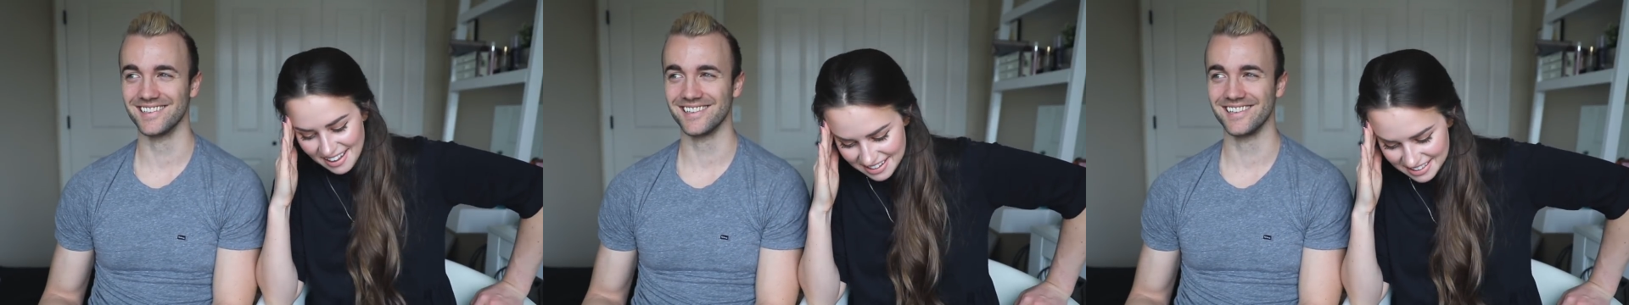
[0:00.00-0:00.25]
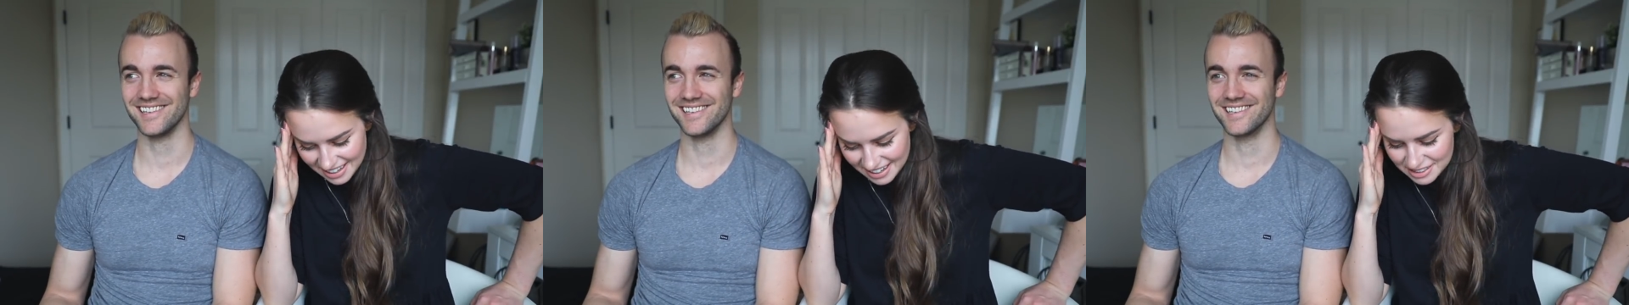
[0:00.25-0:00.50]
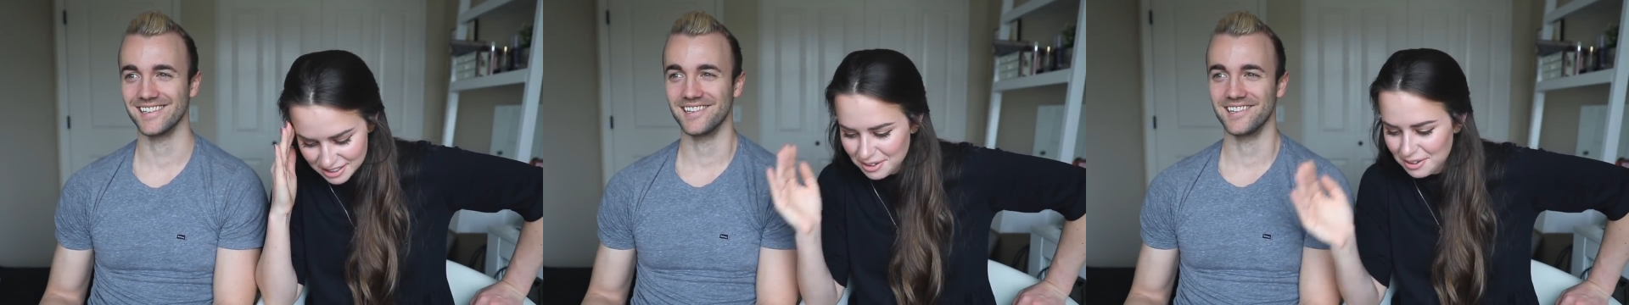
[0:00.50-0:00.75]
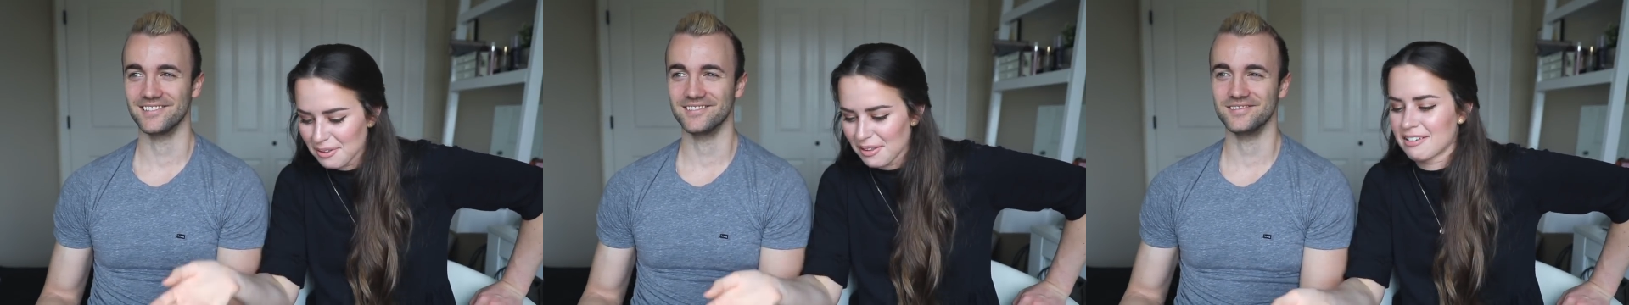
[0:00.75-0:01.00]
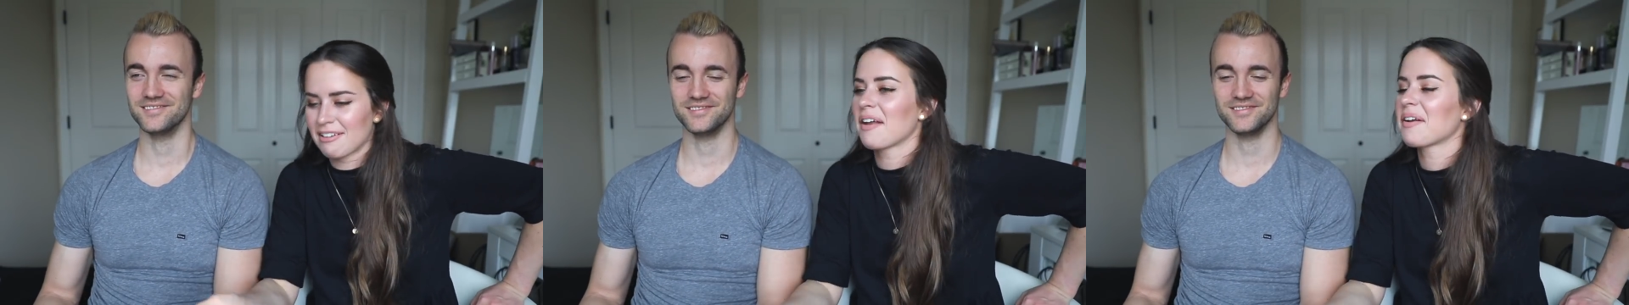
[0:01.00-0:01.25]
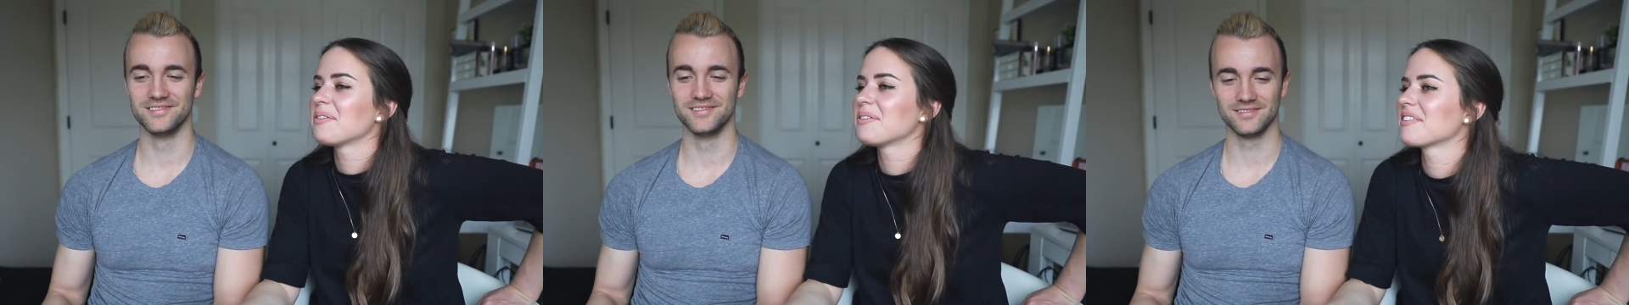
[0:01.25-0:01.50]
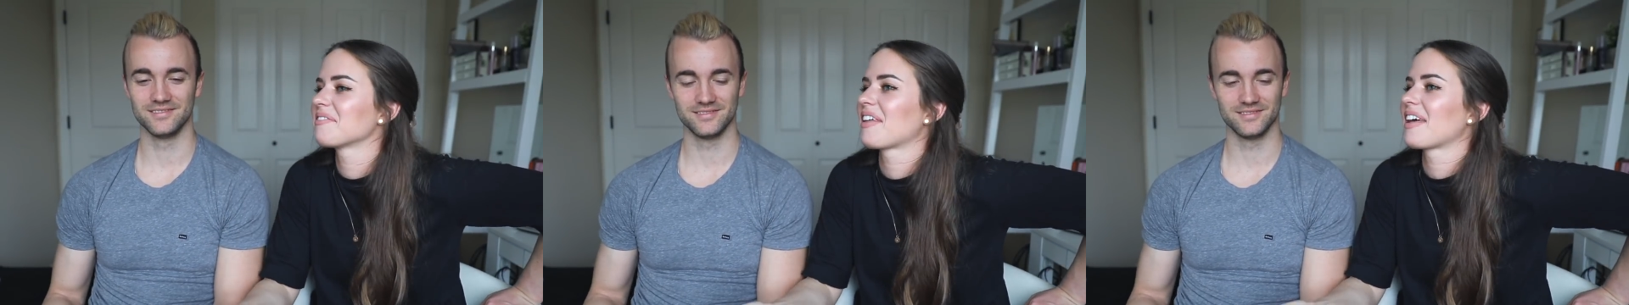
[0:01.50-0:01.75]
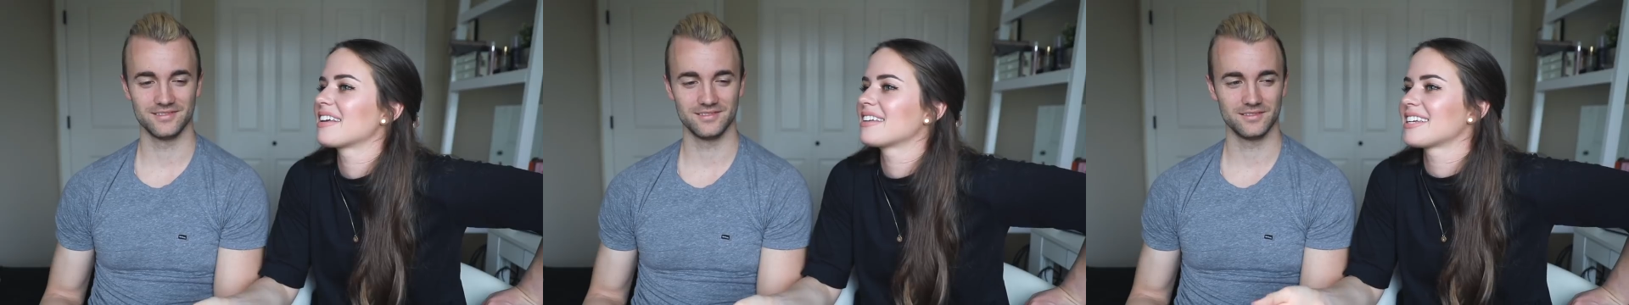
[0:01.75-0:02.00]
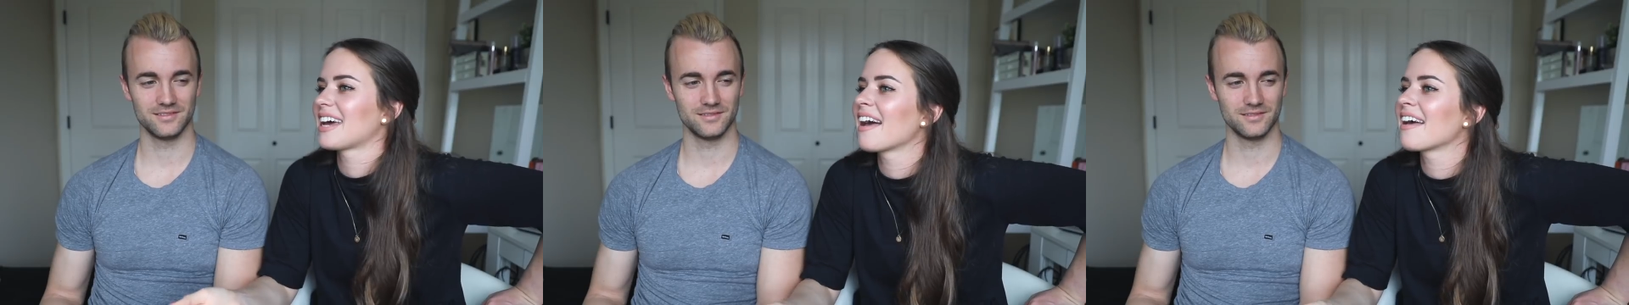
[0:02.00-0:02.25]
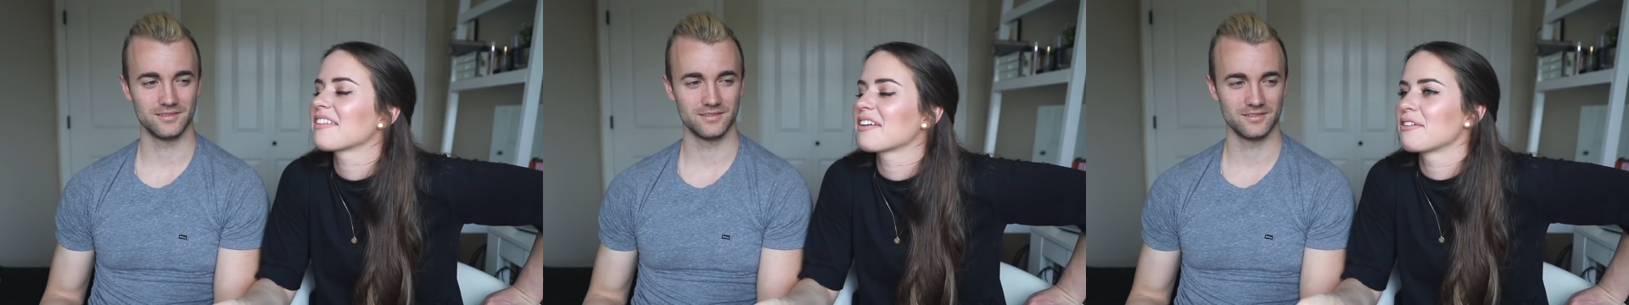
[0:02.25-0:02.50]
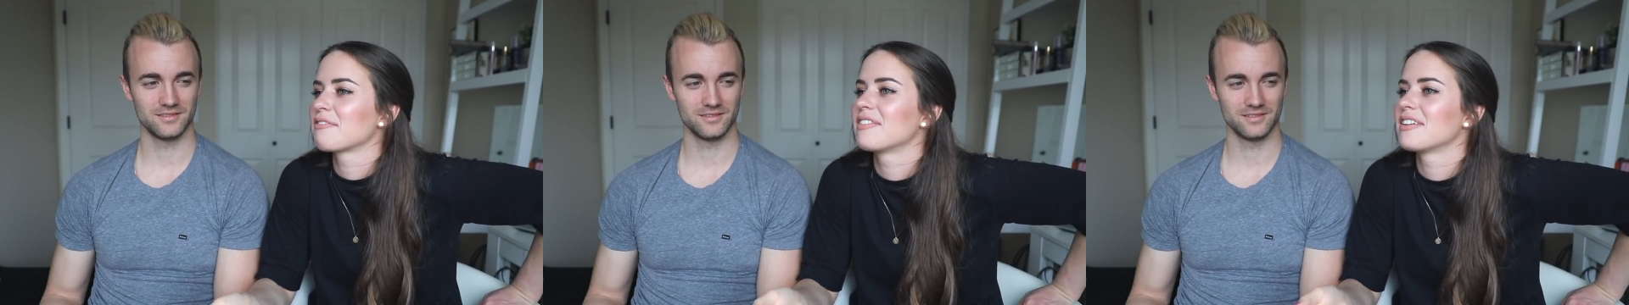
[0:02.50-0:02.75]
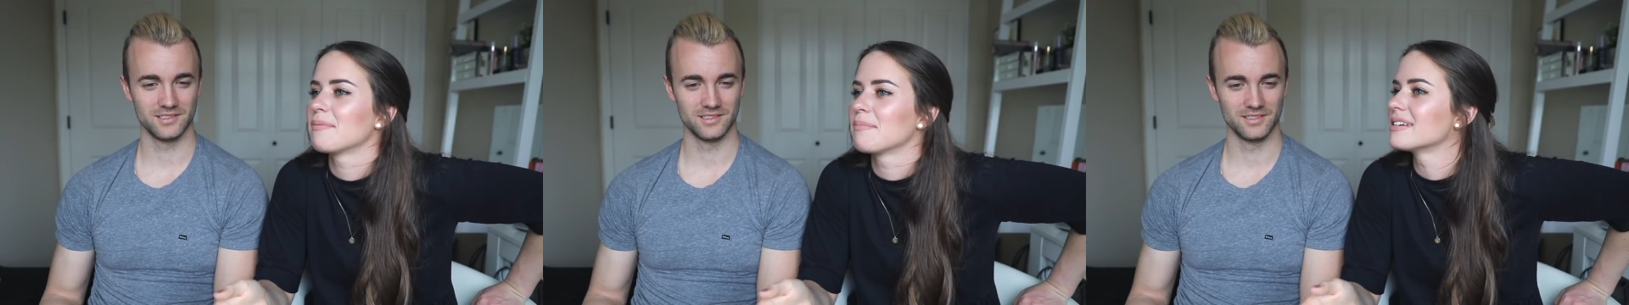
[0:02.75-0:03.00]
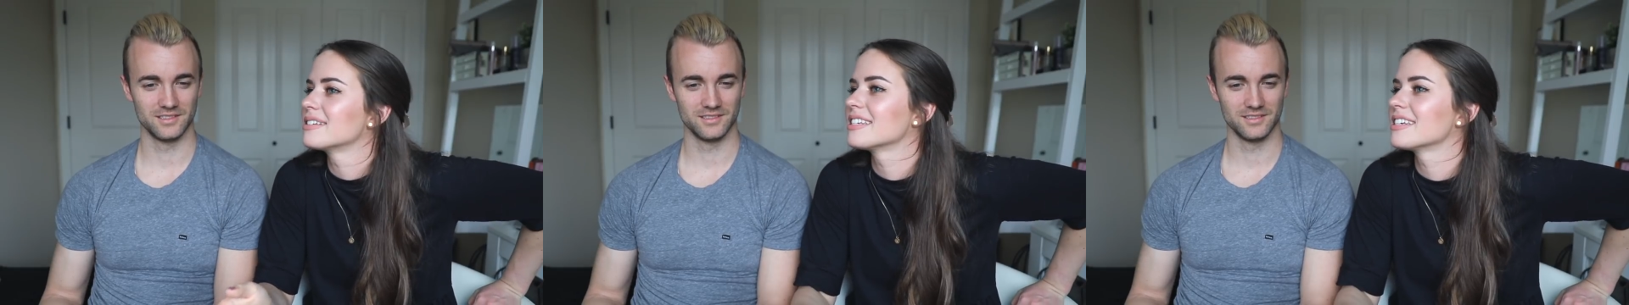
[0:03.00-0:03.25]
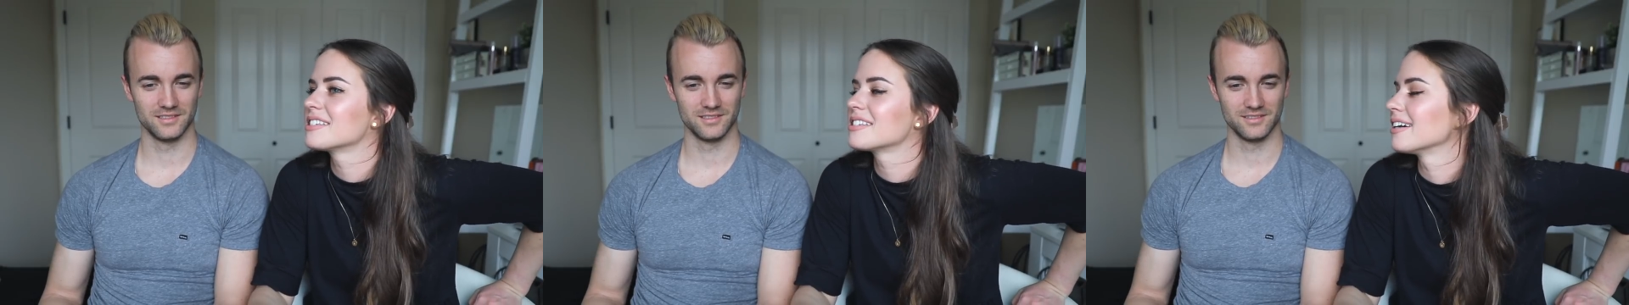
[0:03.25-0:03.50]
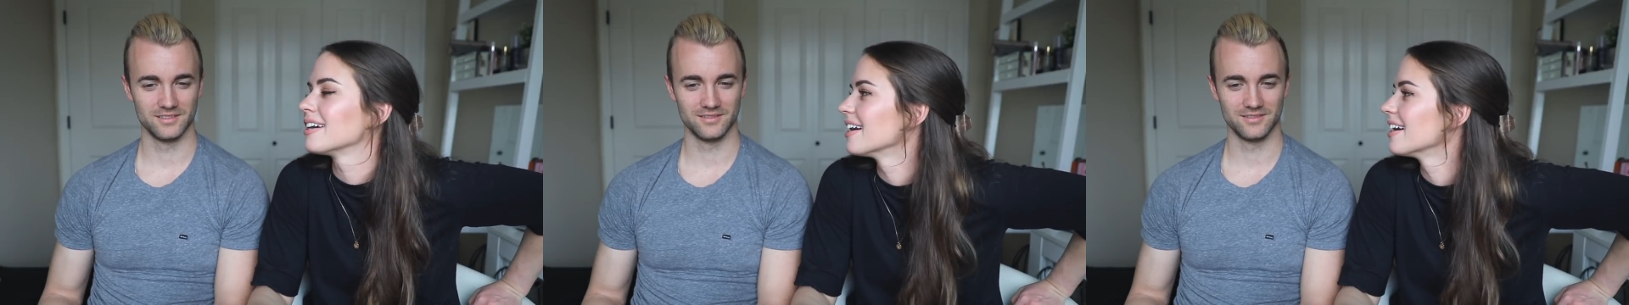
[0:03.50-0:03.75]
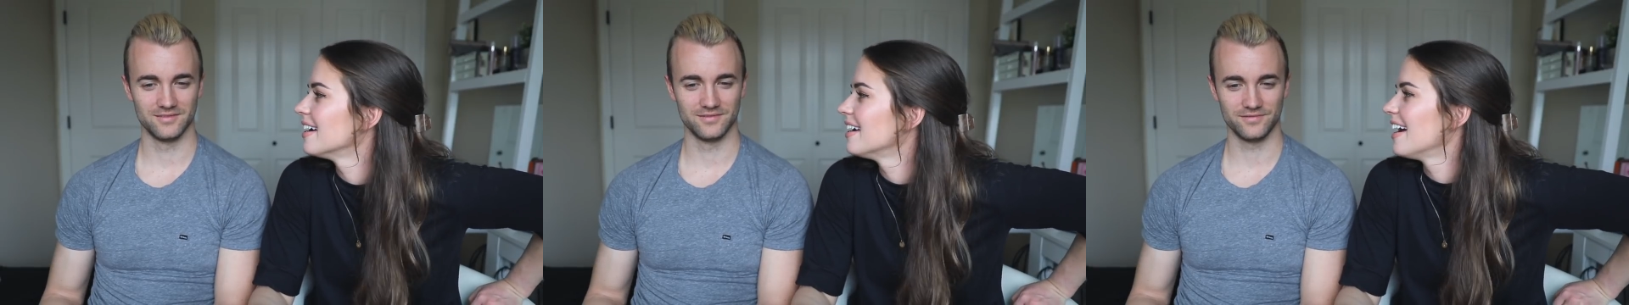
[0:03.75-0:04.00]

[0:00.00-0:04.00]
Speaker 1: and then so you like got a hold of like Tyler via my sister